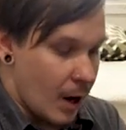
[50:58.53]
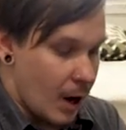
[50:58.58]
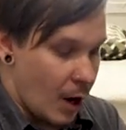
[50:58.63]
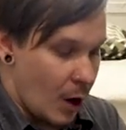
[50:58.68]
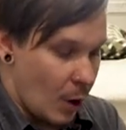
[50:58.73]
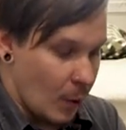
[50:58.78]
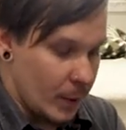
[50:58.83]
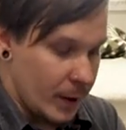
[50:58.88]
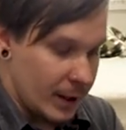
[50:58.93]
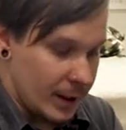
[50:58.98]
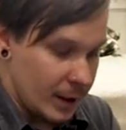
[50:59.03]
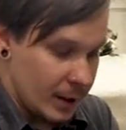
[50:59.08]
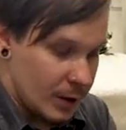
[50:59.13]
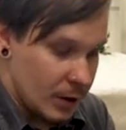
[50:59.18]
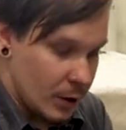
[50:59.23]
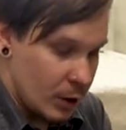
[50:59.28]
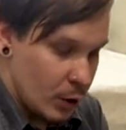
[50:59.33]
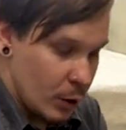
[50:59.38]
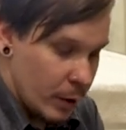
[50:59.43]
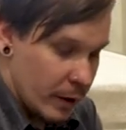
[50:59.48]
All we need
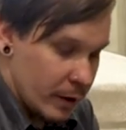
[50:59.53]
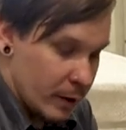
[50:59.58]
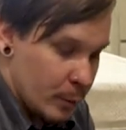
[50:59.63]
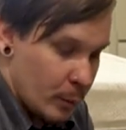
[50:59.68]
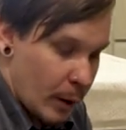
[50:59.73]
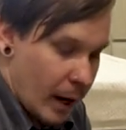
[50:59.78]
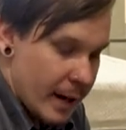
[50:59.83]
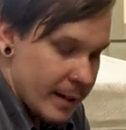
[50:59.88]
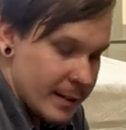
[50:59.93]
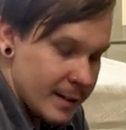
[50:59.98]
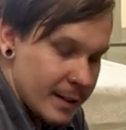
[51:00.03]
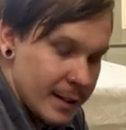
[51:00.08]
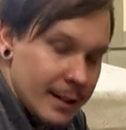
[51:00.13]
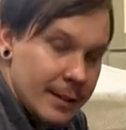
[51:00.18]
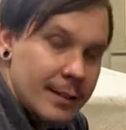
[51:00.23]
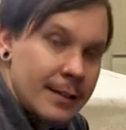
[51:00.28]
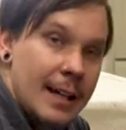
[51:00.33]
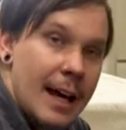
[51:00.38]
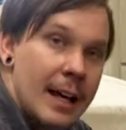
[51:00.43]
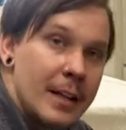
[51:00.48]
to do is press
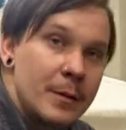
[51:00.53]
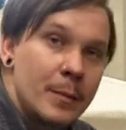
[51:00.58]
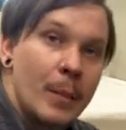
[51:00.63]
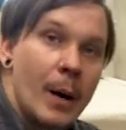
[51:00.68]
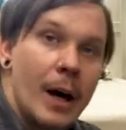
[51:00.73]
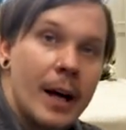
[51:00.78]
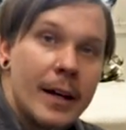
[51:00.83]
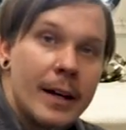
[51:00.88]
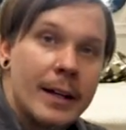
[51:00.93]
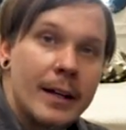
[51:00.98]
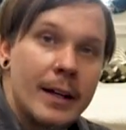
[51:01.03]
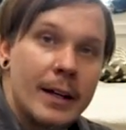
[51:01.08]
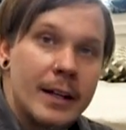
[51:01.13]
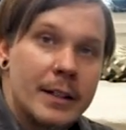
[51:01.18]
this test button.